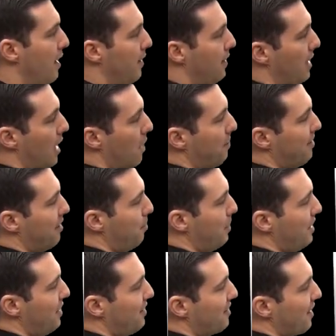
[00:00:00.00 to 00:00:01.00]
The
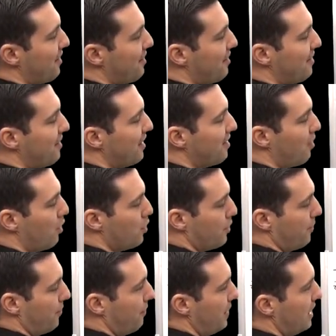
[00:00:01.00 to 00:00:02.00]
MCP says
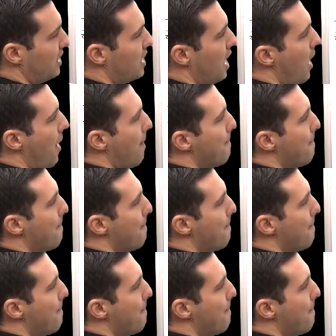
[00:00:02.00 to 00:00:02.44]
600 feet.